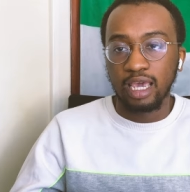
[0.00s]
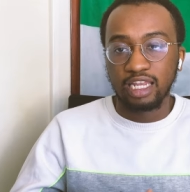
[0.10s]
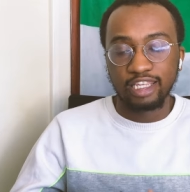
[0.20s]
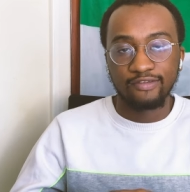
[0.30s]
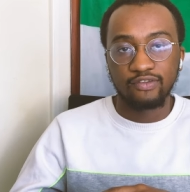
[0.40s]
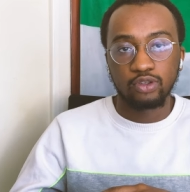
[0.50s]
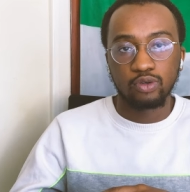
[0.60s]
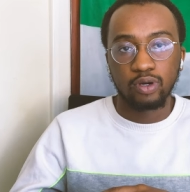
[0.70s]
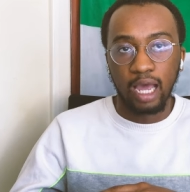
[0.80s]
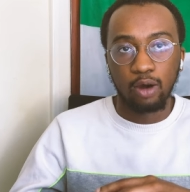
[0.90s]
in this
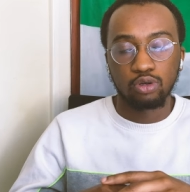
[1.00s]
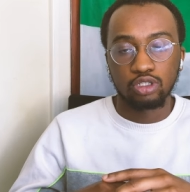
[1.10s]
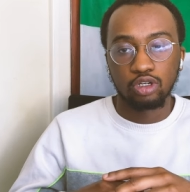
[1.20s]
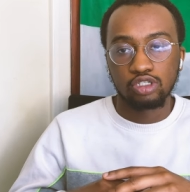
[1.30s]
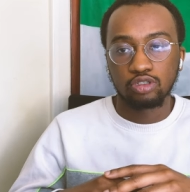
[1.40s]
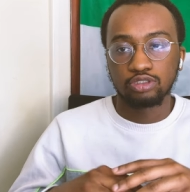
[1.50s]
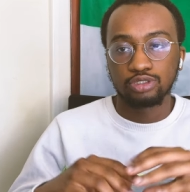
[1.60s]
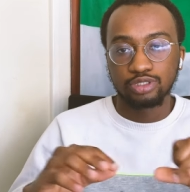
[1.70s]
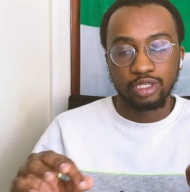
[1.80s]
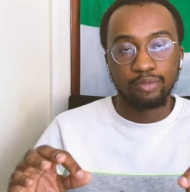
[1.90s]
video, I will touch on
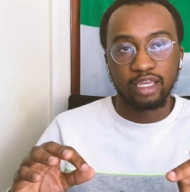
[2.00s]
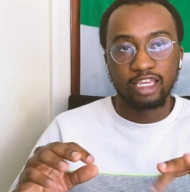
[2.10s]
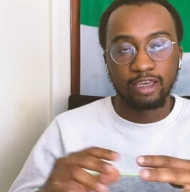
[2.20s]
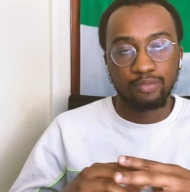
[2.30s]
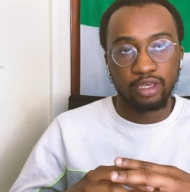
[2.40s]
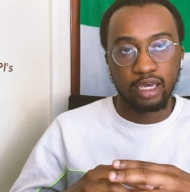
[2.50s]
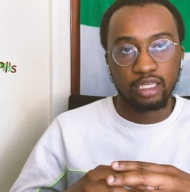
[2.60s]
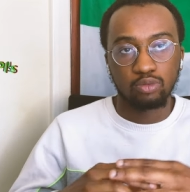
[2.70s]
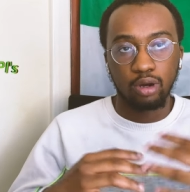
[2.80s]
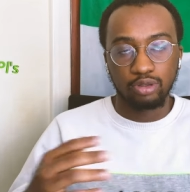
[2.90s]
three main
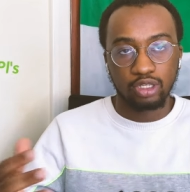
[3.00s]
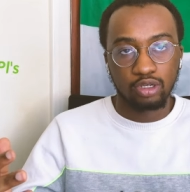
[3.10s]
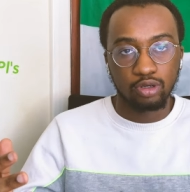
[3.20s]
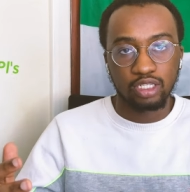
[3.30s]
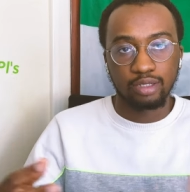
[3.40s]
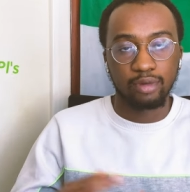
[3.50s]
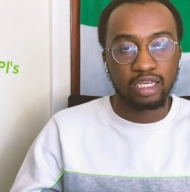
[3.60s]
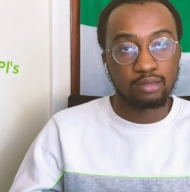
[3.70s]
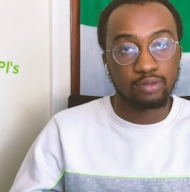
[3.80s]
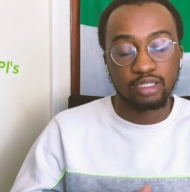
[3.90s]
KPIs while discussing my
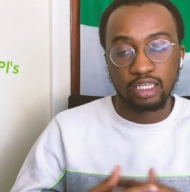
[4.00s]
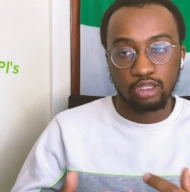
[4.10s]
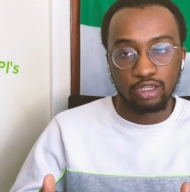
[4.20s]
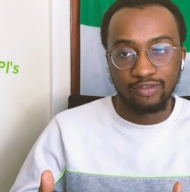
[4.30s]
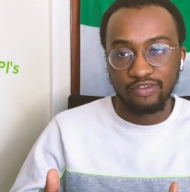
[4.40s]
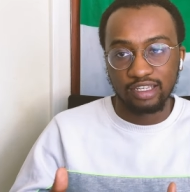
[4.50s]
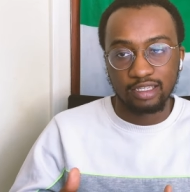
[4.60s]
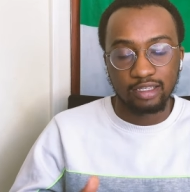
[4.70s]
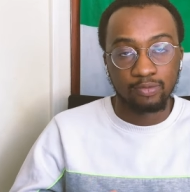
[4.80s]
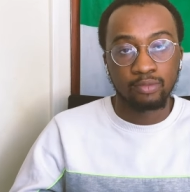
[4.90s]
experience at
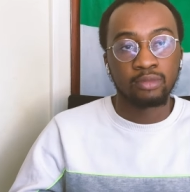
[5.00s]
university.